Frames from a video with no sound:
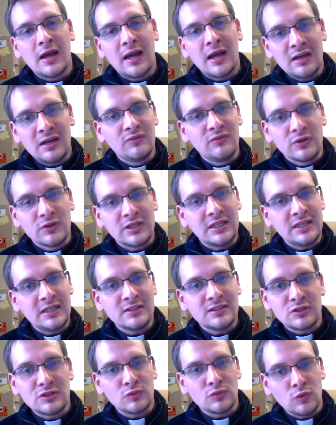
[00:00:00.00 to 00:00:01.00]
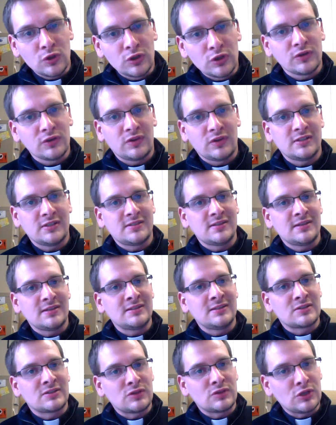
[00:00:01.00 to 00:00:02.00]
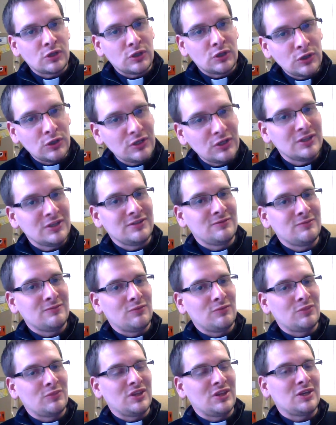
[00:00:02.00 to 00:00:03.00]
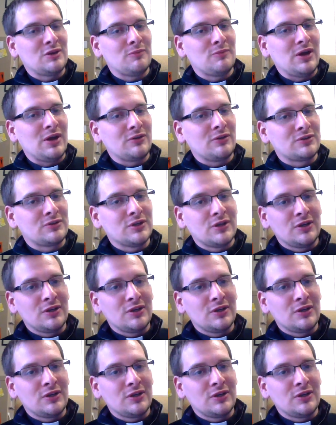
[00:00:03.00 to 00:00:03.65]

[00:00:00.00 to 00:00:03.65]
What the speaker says: ever need to work this, it's the good thing about